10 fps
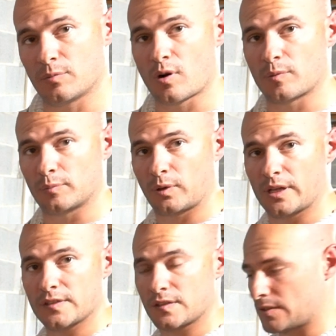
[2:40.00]
appropriate
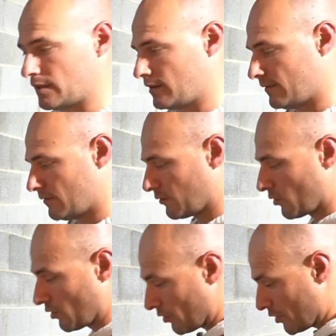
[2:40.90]
place for
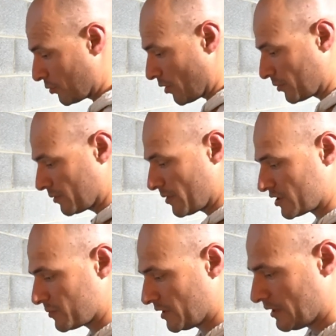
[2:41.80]
the appropriate
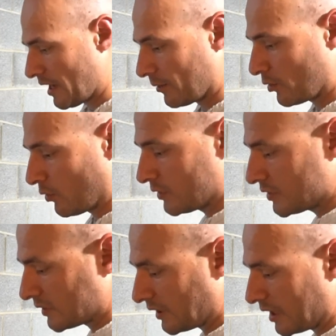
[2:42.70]
measurement, now I'm going to
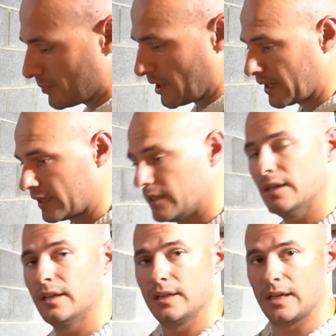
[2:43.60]
slide my
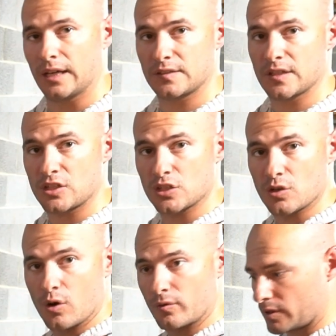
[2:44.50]
extension
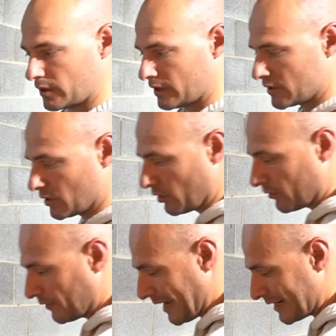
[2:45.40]
over until the
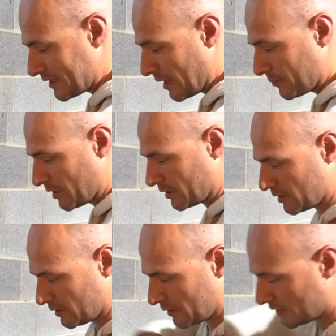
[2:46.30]
flag stop
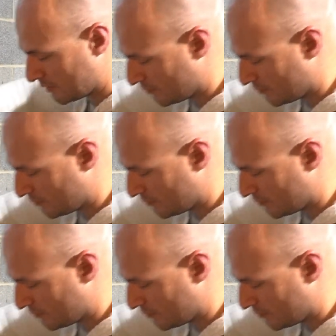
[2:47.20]
touches